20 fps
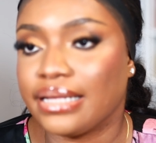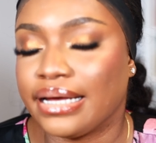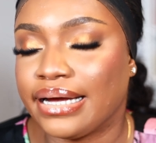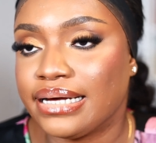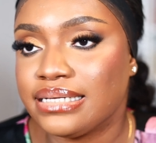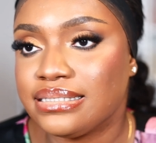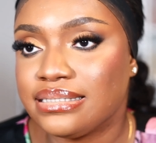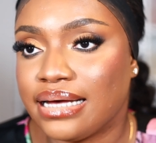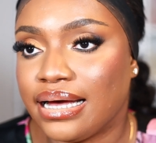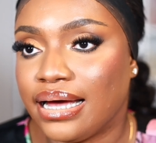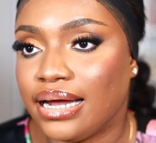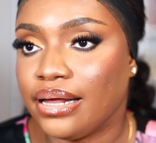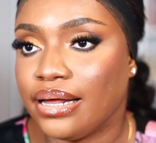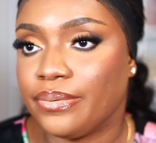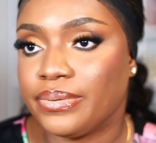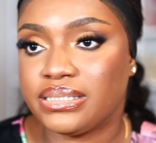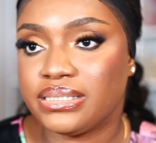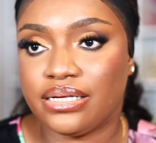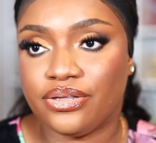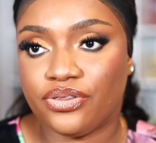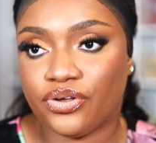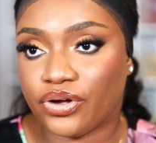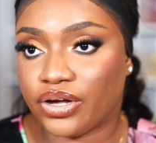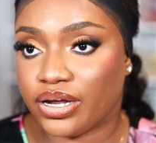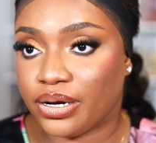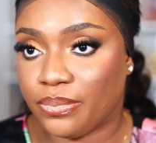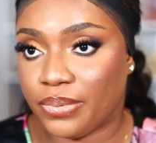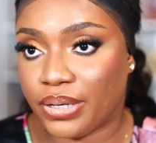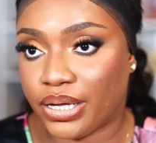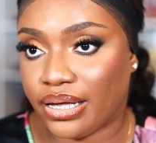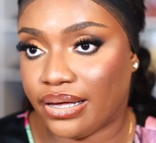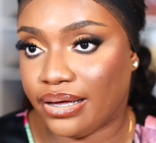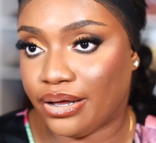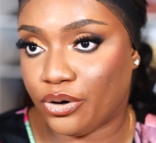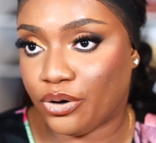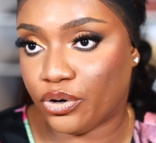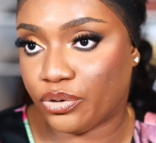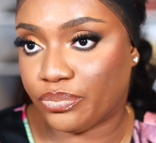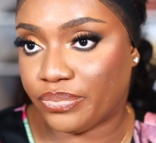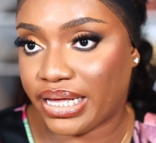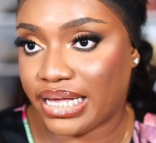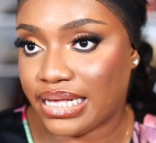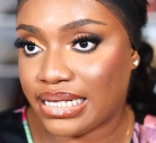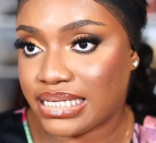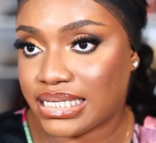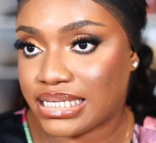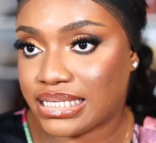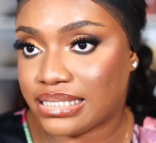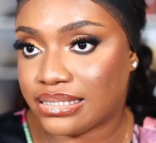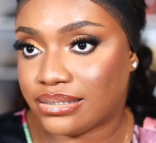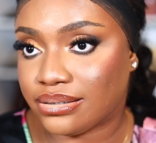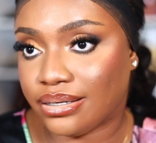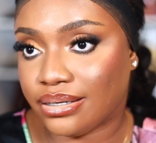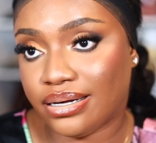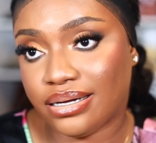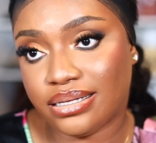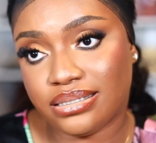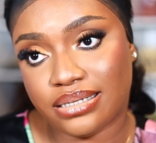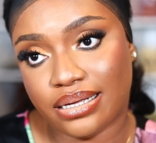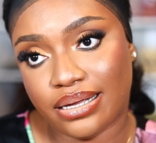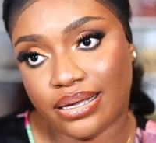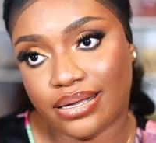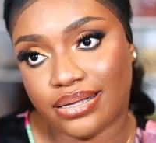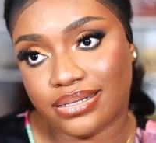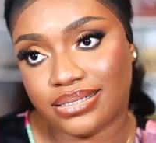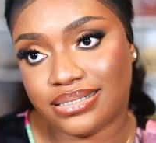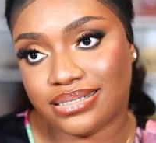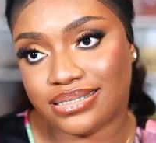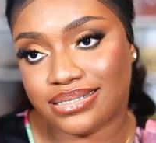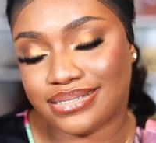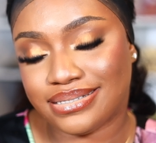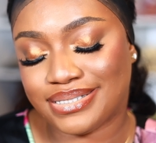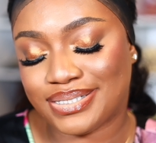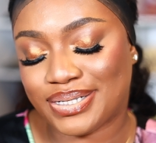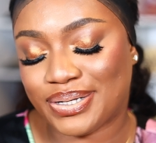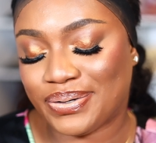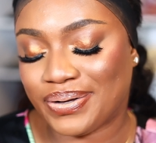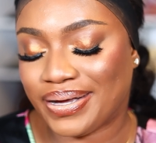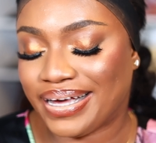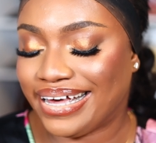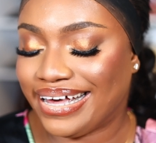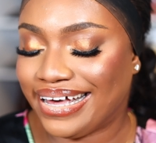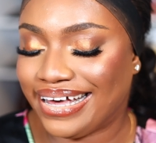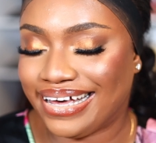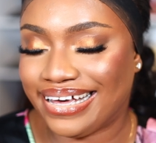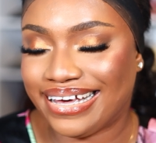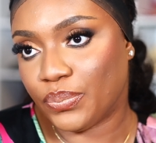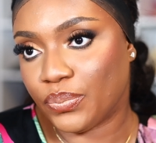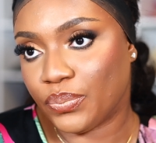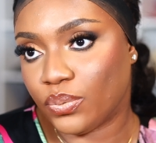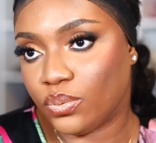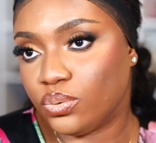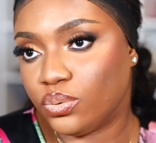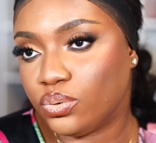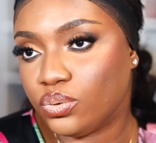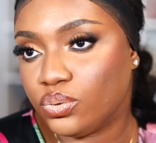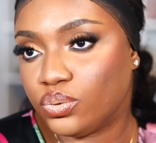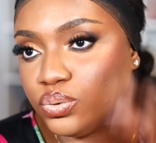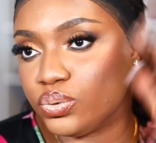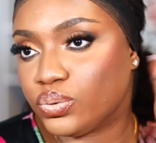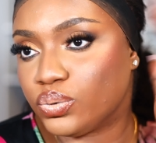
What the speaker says: Like I said, it was either going to be a hit or a miss, and it's a hit. Okay? Ooh,